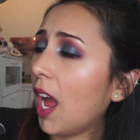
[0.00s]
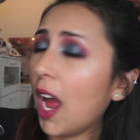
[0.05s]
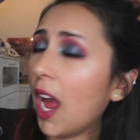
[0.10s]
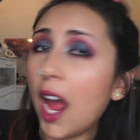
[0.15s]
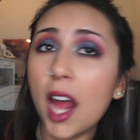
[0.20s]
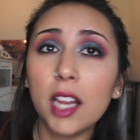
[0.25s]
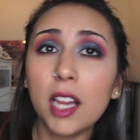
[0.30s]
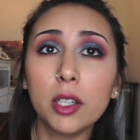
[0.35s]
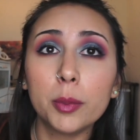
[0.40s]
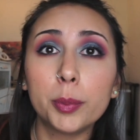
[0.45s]

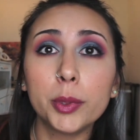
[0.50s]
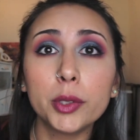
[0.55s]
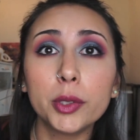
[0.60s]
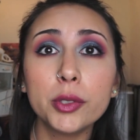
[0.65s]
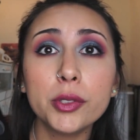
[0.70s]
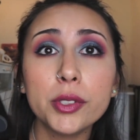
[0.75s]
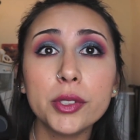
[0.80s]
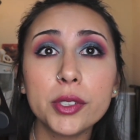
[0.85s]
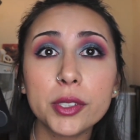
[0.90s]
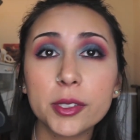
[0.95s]
I love
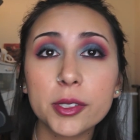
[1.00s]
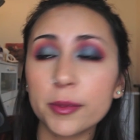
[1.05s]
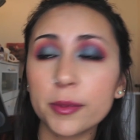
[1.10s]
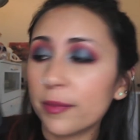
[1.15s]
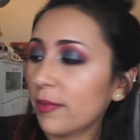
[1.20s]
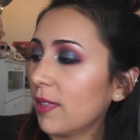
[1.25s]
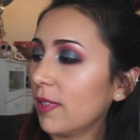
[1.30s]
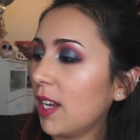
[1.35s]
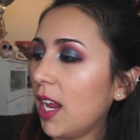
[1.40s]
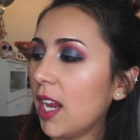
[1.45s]
blues
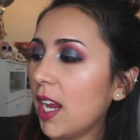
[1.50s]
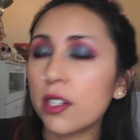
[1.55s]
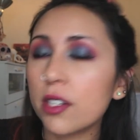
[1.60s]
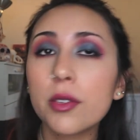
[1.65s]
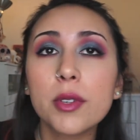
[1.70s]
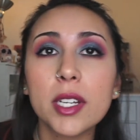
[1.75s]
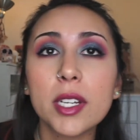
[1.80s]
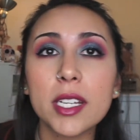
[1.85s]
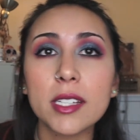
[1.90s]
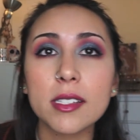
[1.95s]
and
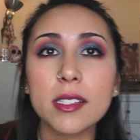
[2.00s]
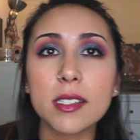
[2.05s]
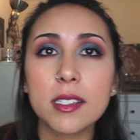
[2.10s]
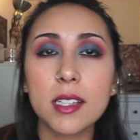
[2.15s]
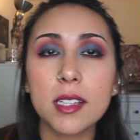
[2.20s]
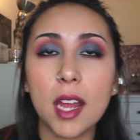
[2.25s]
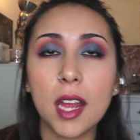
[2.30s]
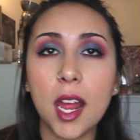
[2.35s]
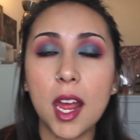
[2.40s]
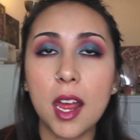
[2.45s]
greens,
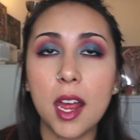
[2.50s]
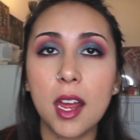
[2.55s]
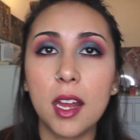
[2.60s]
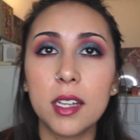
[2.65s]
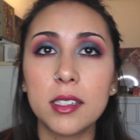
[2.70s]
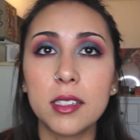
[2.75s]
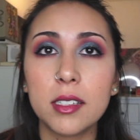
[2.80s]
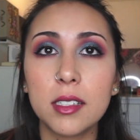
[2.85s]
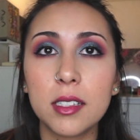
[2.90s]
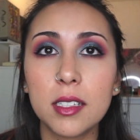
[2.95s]

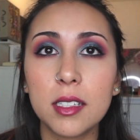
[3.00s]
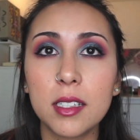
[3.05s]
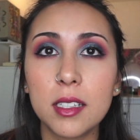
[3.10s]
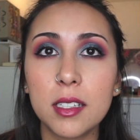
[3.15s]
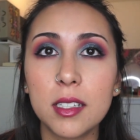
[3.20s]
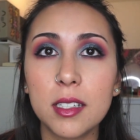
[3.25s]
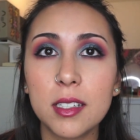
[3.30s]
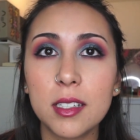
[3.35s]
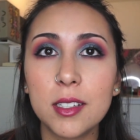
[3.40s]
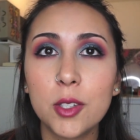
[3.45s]
and
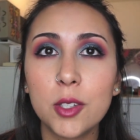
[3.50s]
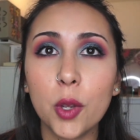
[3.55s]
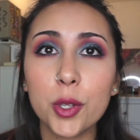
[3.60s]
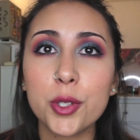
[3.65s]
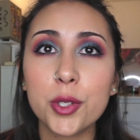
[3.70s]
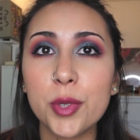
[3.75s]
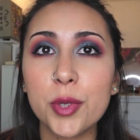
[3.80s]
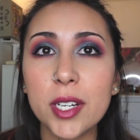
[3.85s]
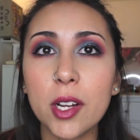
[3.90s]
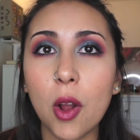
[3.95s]
those
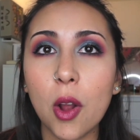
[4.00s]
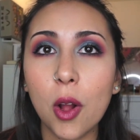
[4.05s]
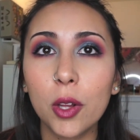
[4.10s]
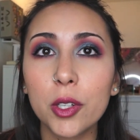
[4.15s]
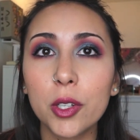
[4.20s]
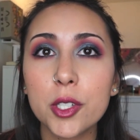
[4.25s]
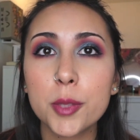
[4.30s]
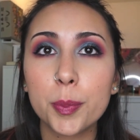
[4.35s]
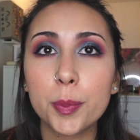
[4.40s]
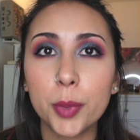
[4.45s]
three
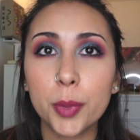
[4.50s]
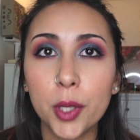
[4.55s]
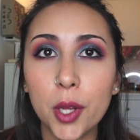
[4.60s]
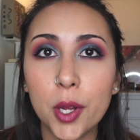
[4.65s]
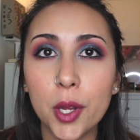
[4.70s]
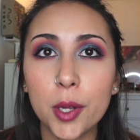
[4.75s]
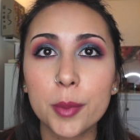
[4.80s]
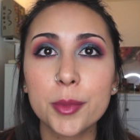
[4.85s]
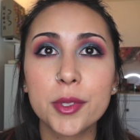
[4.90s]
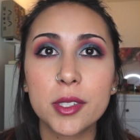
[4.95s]
colors,
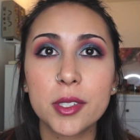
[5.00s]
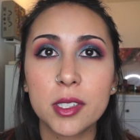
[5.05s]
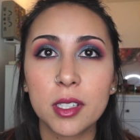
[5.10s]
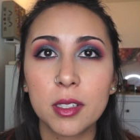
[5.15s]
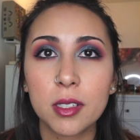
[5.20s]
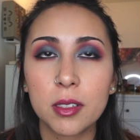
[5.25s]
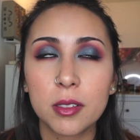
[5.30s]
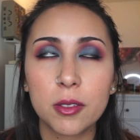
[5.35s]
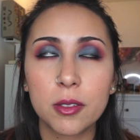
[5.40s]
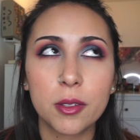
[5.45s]
plums
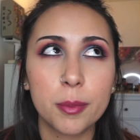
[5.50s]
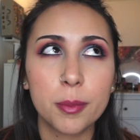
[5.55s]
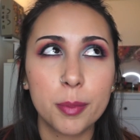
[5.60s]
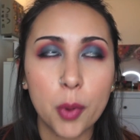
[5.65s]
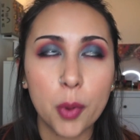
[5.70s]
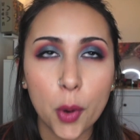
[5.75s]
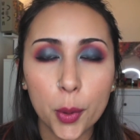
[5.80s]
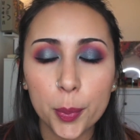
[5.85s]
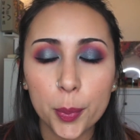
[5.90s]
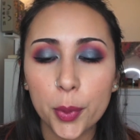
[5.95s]
or
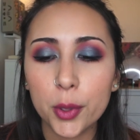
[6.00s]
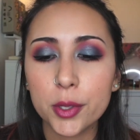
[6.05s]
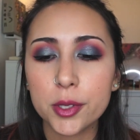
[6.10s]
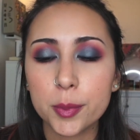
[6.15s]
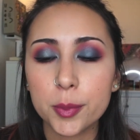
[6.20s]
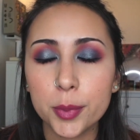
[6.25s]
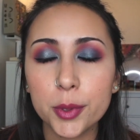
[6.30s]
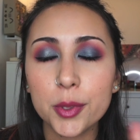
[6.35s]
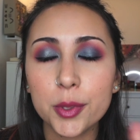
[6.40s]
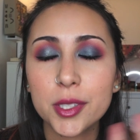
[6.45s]
purples,
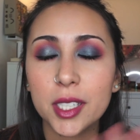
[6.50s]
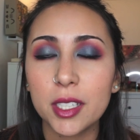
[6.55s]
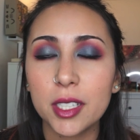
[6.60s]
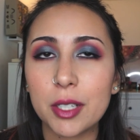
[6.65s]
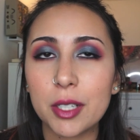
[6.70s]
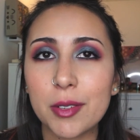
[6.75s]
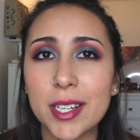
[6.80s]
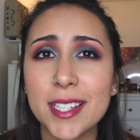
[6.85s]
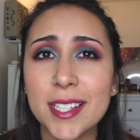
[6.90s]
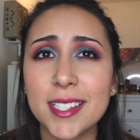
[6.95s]
blues, and
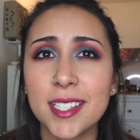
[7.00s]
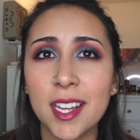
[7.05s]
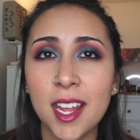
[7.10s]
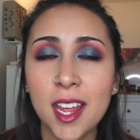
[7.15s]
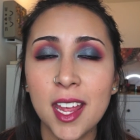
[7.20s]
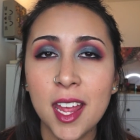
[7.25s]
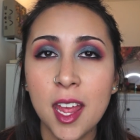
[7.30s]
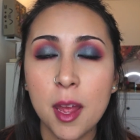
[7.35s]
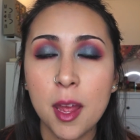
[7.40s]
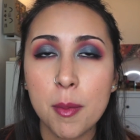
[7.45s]
greens,
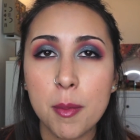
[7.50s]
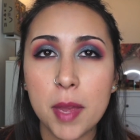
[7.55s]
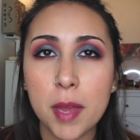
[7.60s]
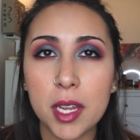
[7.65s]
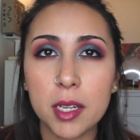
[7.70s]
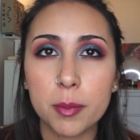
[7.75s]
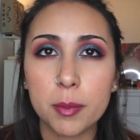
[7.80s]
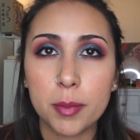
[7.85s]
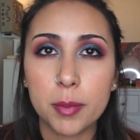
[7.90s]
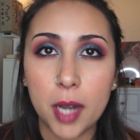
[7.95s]

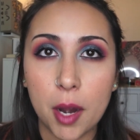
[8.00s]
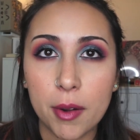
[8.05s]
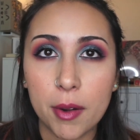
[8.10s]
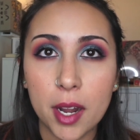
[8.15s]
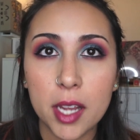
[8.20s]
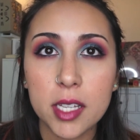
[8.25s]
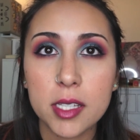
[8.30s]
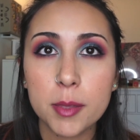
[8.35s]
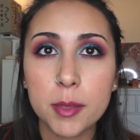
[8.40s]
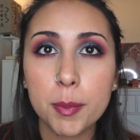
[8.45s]
make brown
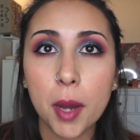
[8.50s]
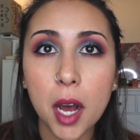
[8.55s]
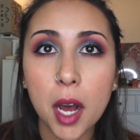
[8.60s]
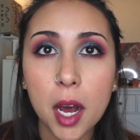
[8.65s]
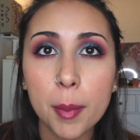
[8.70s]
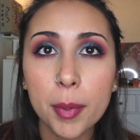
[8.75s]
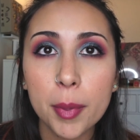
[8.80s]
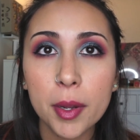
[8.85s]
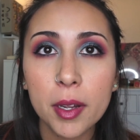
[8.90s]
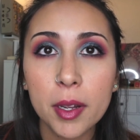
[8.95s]
eyes
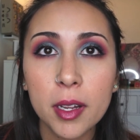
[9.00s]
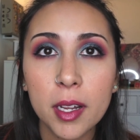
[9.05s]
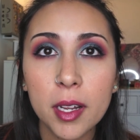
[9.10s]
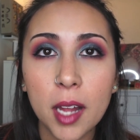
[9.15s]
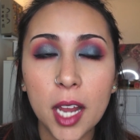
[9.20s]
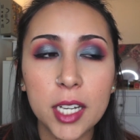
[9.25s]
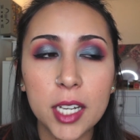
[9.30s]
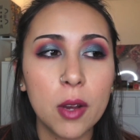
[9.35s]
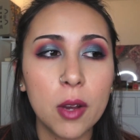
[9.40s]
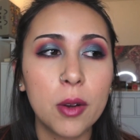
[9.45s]
pop.
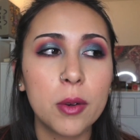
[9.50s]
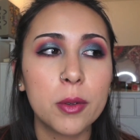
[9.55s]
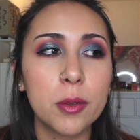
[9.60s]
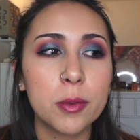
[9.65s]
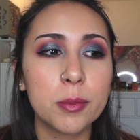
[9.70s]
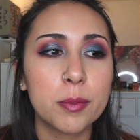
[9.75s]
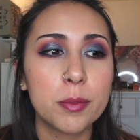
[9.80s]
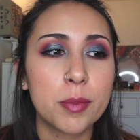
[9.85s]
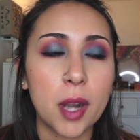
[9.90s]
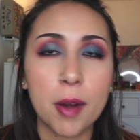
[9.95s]
I
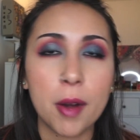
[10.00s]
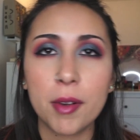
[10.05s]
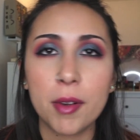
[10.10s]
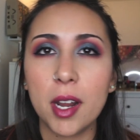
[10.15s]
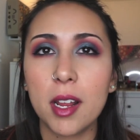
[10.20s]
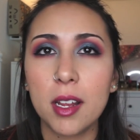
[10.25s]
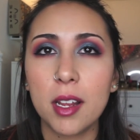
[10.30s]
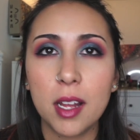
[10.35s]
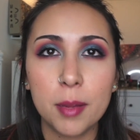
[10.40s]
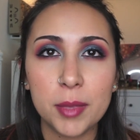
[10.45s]
know
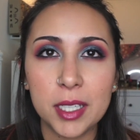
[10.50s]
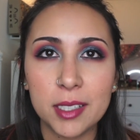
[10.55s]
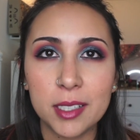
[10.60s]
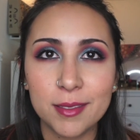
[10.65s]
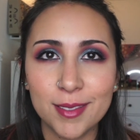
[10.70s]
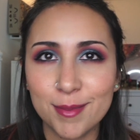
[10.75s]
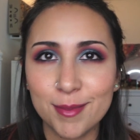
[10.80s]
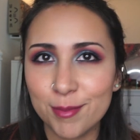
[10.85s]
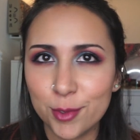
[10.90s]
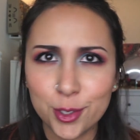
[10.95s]
I mean,
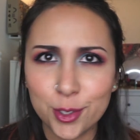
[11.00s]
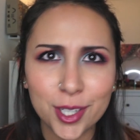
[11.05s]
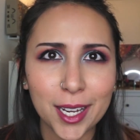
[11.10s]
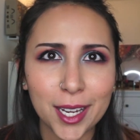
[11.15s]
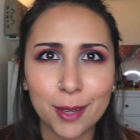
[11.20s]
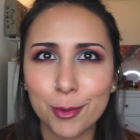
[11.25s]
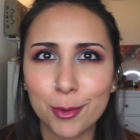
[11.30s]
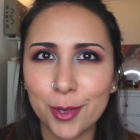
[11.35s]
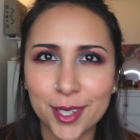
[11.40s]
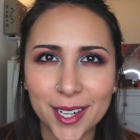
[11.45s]
you
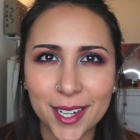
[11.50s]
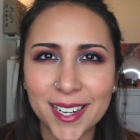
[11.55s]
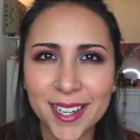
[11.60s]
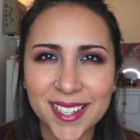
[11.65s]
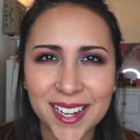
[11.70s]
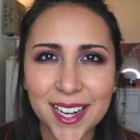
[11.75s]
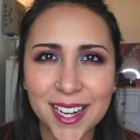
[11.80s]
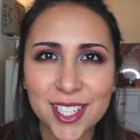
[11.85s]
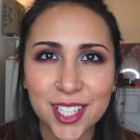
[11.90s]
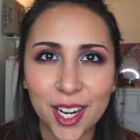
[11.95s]
can wear
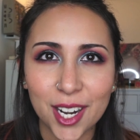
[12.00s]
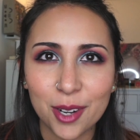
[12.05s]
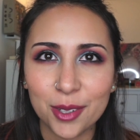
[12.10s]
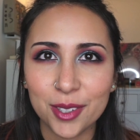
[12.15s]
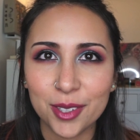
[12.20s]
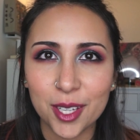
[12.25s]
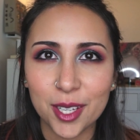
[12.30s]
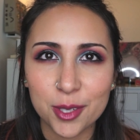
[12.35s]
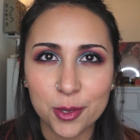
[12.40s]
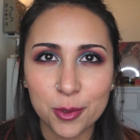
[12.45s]
any eyeshadow
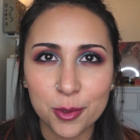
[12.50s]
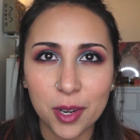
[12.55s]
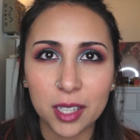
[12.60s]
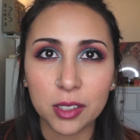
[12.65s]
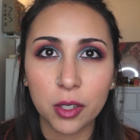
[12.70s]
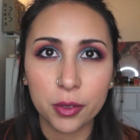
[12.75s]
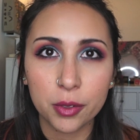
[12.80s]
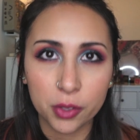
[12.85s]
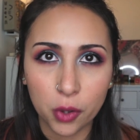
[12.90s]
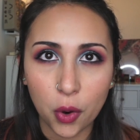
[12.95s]
that you want,
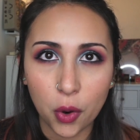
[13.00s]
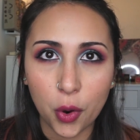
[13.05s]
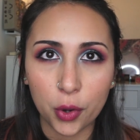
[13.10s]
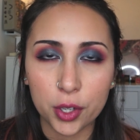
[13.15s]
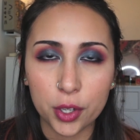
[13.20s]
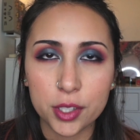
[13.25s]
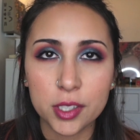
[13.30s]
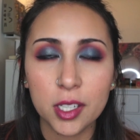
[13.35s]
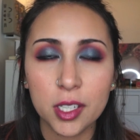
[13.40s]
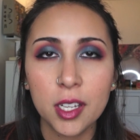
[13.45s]
of
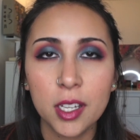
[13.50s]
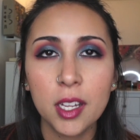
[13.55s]
course.